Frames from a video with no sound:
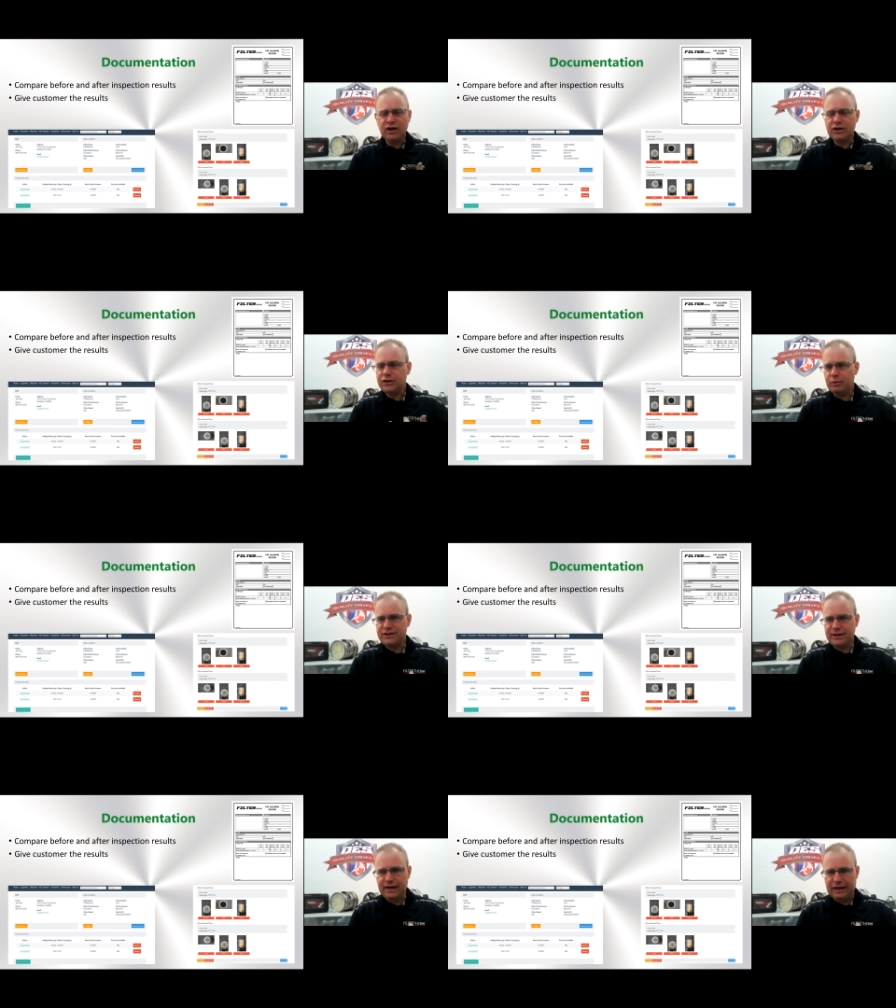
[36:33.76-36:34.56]
Did we
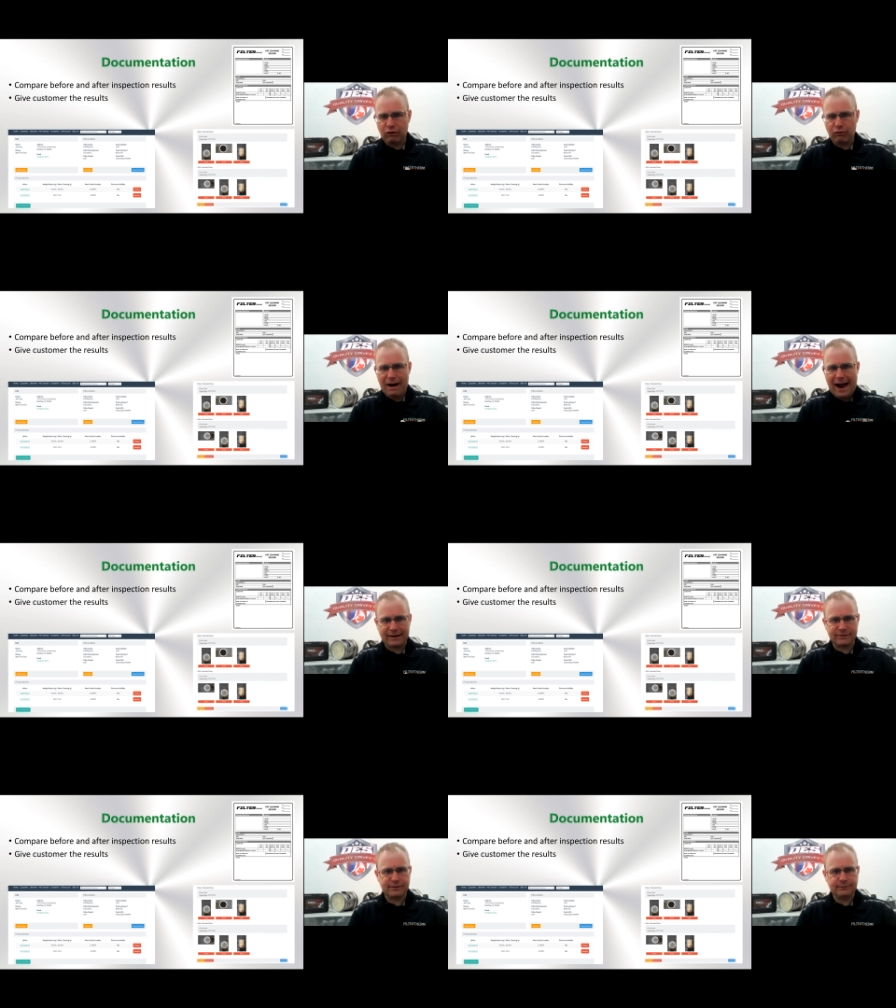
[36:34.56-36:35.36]
see any
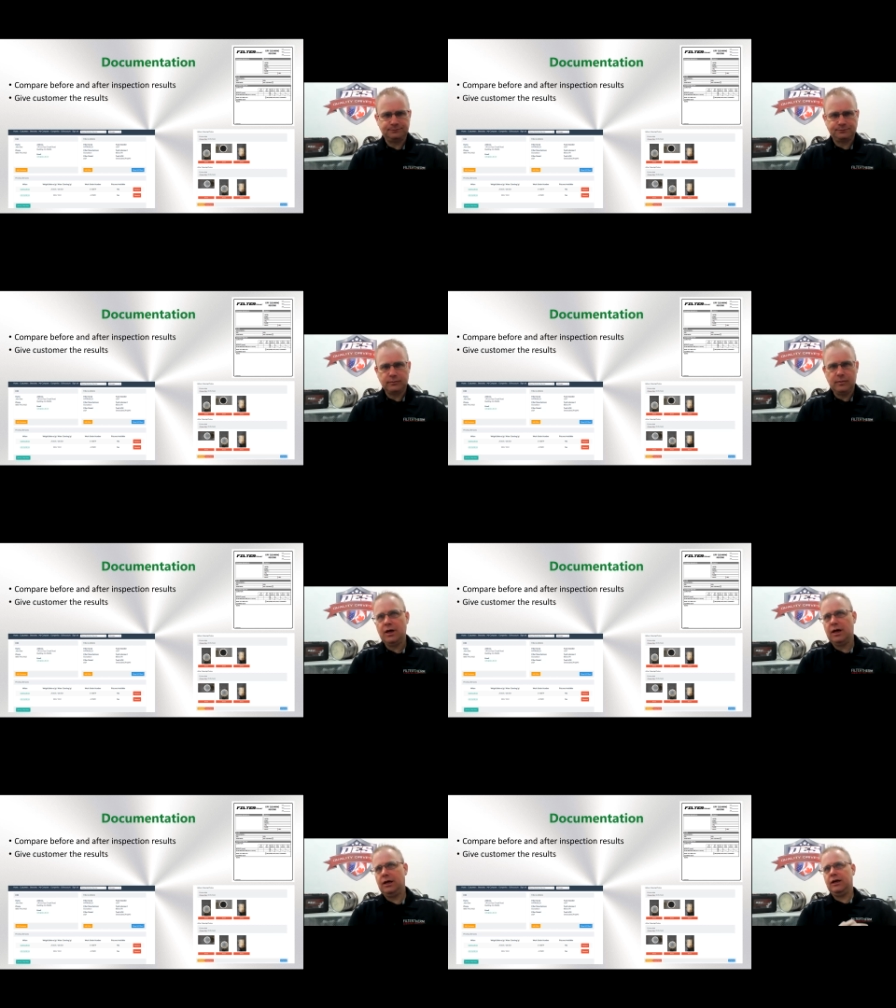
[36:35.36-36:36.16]
cracks?
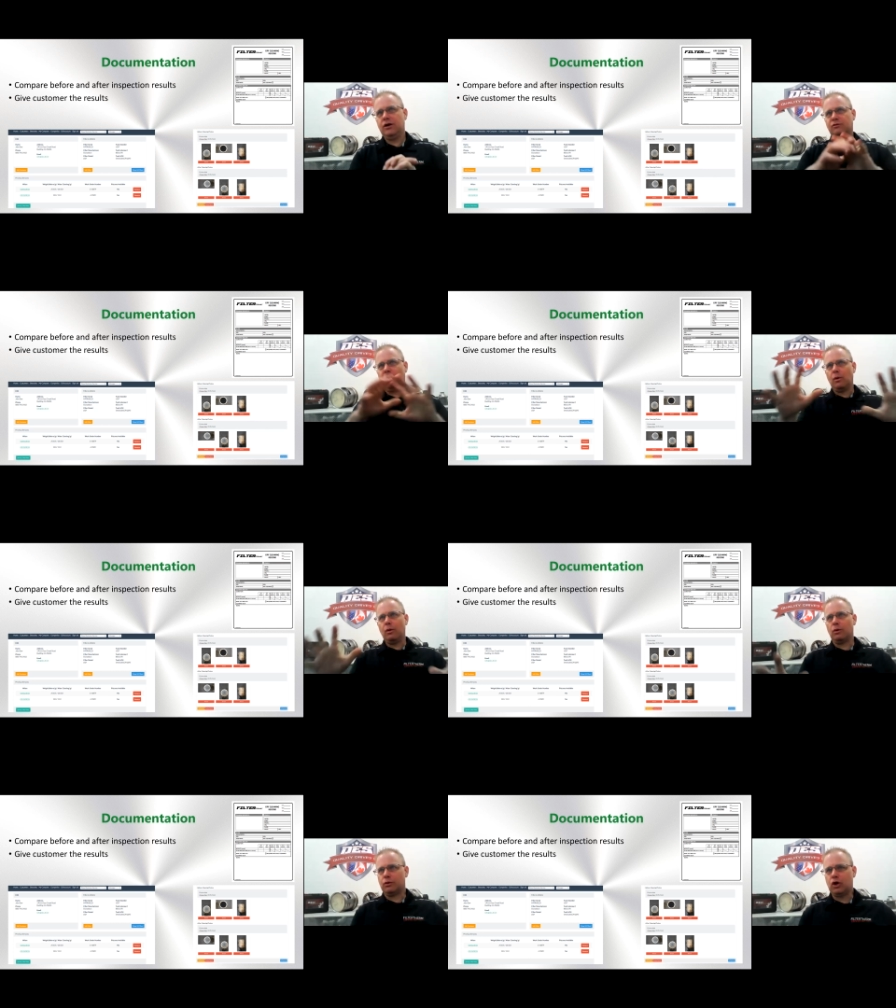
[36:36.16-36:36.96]
And here's where we
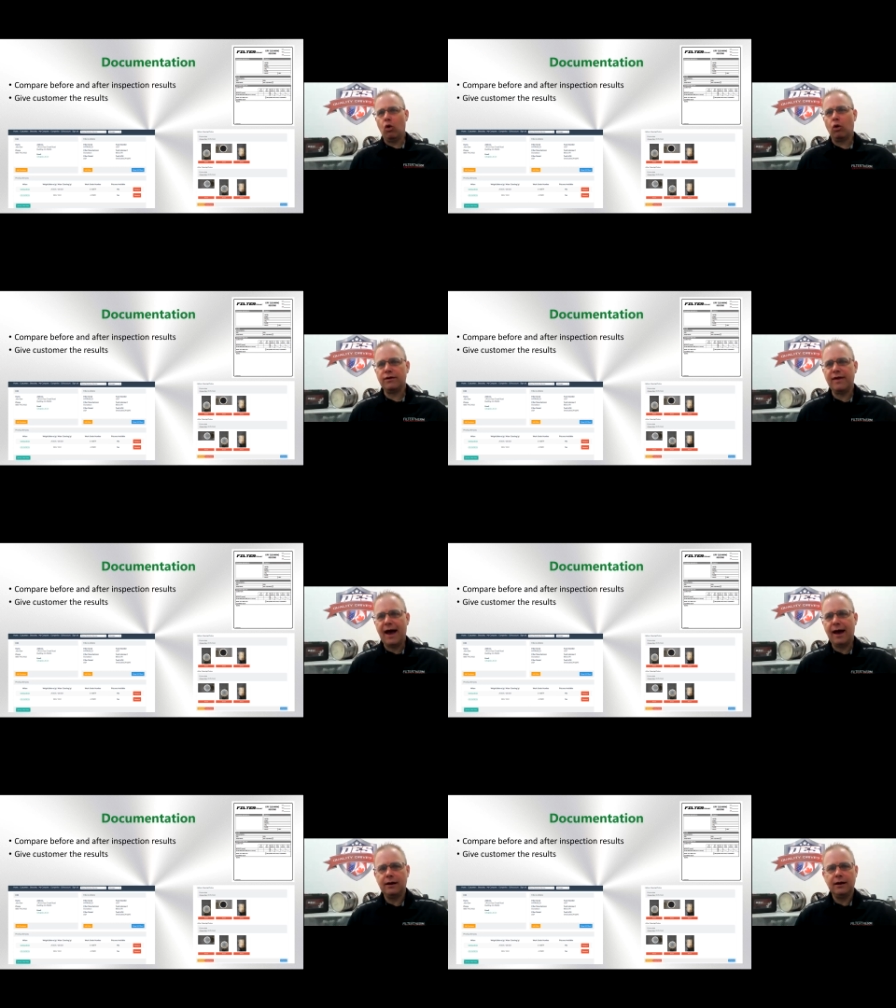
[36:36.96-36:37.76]
would record
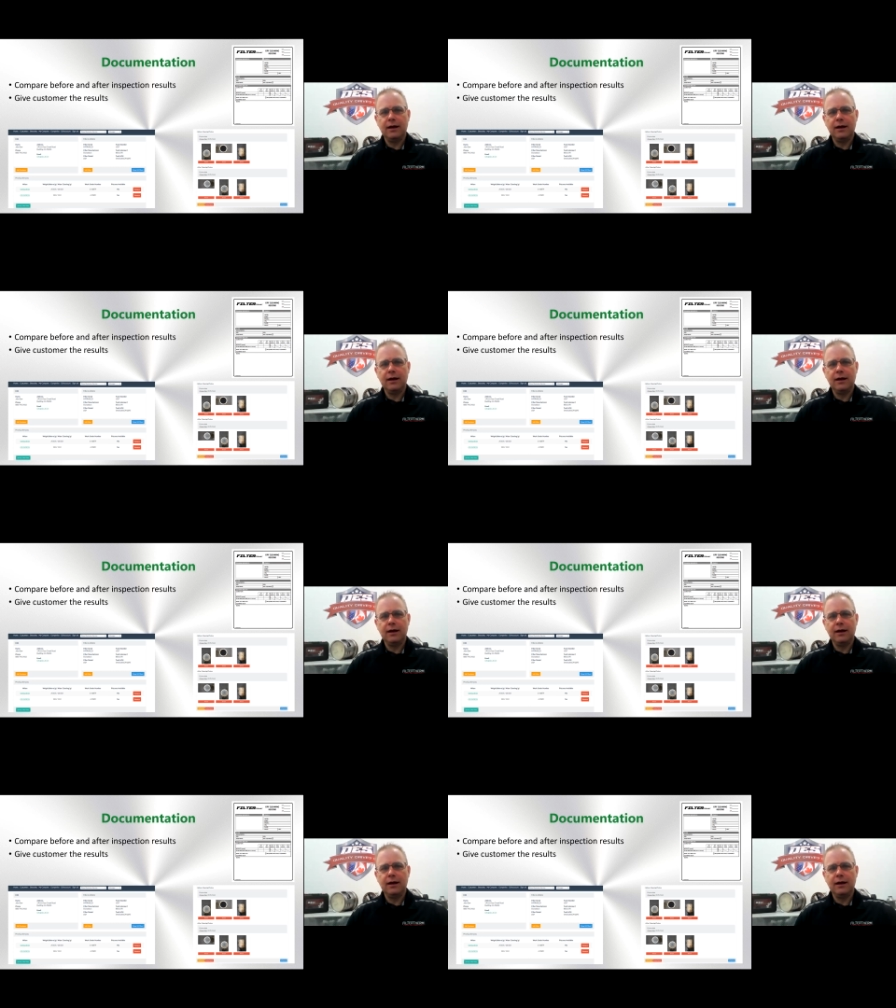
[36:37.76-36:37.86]
that.